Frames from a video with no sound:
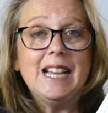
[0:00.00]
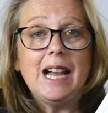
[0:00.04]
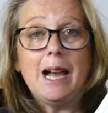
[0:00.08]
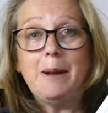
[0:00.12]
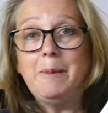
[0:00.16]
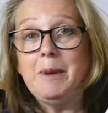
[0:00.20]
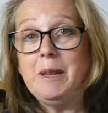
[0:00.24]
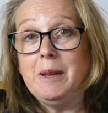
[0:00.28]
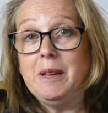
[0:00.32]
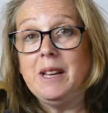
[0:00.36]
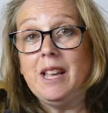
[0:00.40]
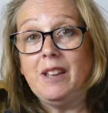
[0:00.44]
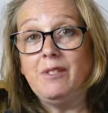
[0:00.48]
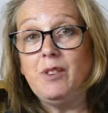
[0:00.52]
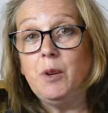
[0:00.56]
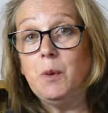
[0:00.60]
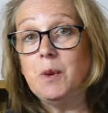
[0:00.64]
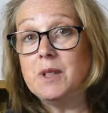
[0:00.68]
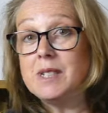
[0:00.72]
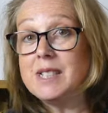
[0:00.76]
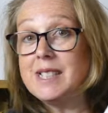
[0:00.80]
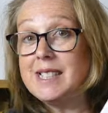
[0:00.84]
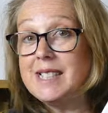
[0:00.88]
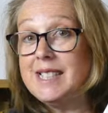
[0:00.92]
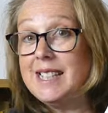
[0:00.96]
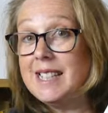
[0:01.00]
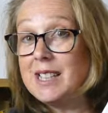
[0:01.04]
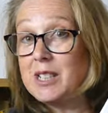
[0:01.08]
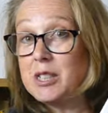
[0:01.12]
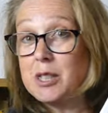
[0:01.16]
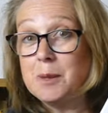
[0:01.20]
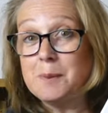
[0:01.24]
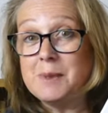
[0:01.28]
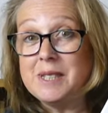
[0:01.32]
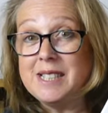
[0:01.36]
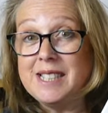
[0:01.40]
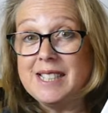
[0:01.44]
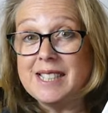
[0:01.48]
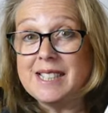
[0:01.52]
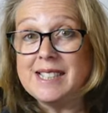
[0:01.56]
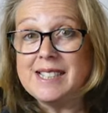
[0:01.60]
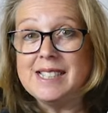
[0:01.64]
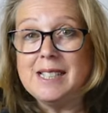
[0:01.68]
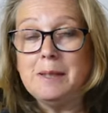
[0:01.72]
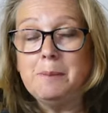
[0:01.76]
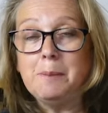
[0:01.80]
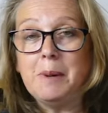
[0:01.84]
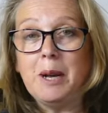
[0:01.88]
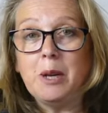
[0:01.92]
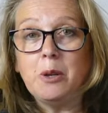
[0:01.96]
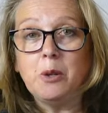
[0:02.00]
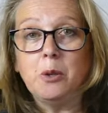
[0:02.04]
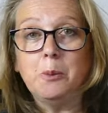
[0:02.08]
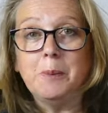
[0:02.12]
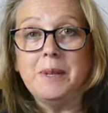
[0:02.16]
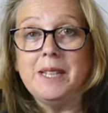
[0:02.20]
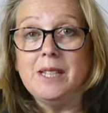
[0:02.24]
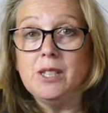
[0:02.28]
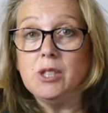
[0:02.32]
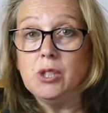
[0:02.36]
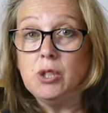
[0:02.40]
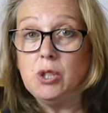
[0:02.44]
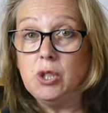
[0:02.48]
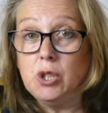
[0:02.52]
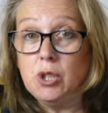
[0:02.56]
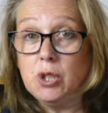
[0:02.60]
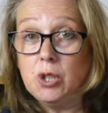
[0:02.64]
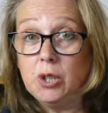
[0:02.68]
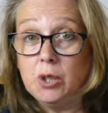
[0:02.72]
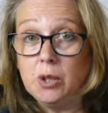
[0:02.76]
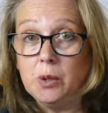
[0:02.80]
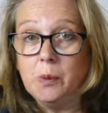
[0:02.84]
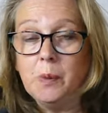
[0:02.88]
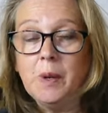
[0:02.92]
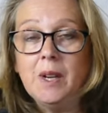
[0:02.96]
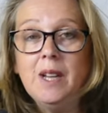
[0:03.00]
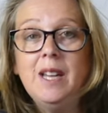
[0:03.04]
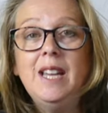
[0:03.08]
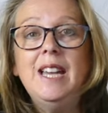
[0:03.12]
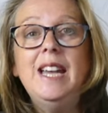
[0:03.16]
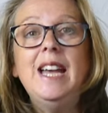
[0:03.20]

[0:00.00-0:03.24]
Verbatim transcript: I mean, if you want to stick some stickers in, by all means do.